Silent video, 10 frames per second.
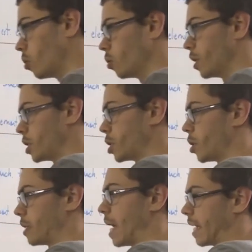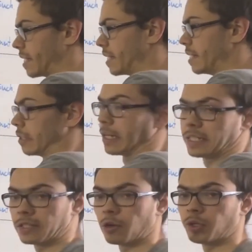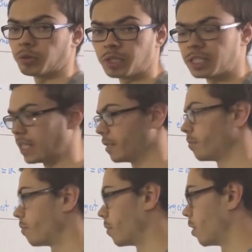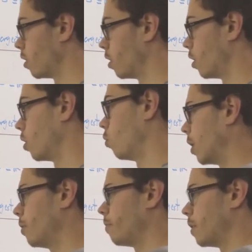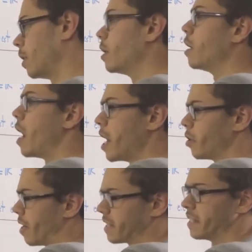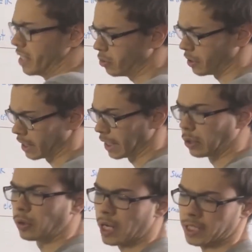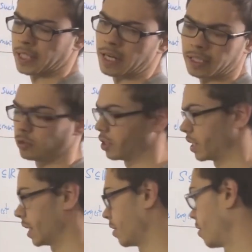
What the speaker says: goal is to show that x is less than or equal to t. Well, either x is equal to t or x is not equal to t.